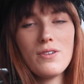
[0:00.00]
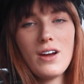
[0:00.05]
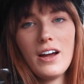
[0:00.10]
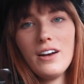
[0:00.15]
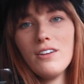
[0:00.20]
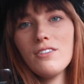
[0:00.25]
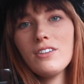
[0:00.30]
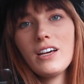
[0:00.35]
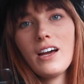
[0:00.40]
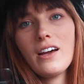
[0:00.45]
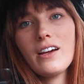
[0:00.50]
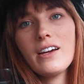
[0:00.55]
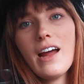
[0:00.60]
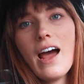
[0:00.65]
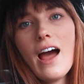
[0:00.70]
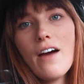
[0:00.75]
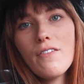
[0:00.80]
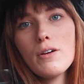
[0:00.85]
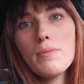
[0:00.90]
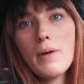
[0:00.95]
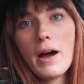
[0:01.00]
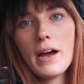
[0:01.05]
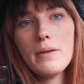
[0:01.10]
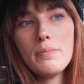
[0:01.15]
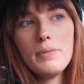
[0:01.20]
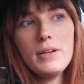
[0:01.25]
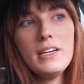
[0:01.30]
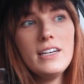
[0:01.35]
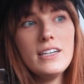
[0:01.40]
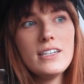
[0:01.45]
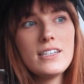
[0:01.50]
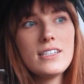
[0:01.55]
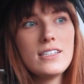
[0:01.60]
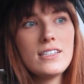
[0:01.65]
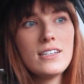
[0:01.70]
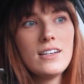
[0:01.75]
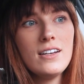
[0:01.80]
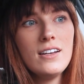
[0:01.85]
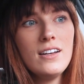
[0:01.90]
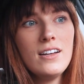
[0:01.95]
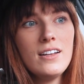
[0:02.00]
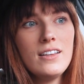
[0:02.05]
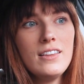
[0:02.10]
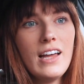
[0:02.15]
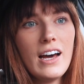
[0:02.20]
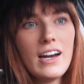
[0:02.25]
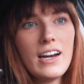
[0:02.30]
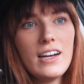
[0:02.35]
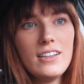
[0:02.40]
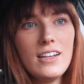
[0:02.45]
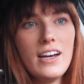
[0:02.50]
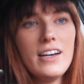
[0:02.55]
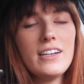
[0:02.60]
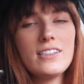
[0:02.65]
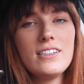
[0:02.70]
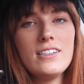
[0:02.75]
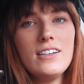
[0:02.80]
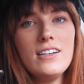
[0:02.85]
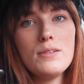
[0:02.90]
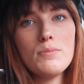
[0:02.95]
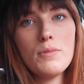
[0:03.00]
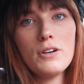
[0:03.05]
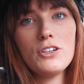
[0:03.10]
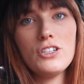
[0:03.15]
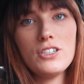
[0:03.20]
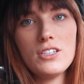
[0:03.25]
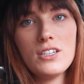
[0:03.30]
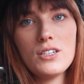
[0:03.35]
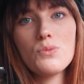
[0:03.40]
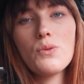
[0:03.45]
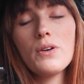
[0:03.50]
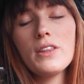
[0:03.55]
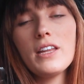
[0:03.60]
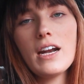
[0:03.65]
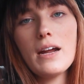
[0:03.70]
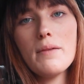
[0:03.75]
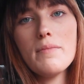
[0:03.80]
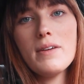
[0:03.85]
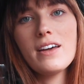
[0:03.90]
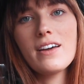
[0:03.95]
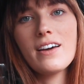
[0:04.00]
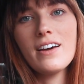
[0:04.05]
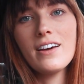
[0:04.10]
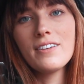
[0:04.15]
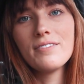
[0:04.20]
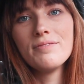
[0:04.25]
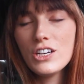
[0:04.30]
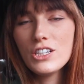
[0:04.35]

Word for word: I don't think I could ever buy a piece that I liked as much as this one that I'm making.